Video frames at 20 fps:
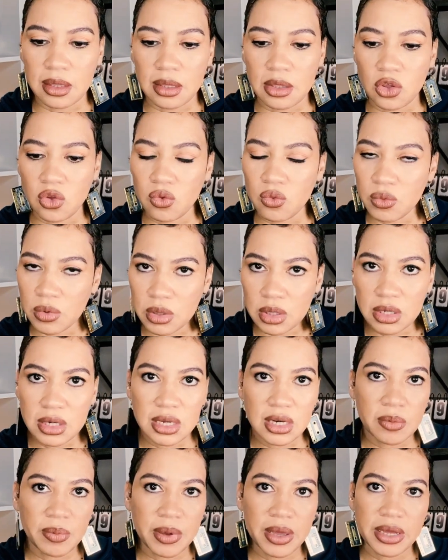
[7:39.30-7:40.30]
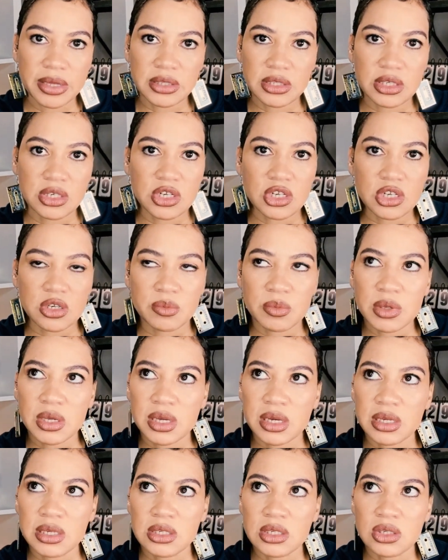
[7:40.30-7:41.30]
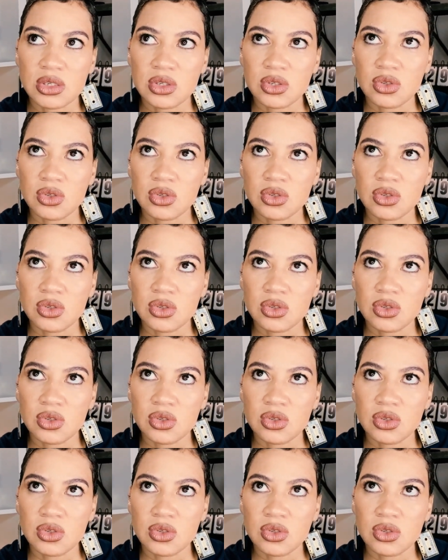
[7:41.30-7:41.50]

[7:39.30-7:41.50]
you really need to pay attention because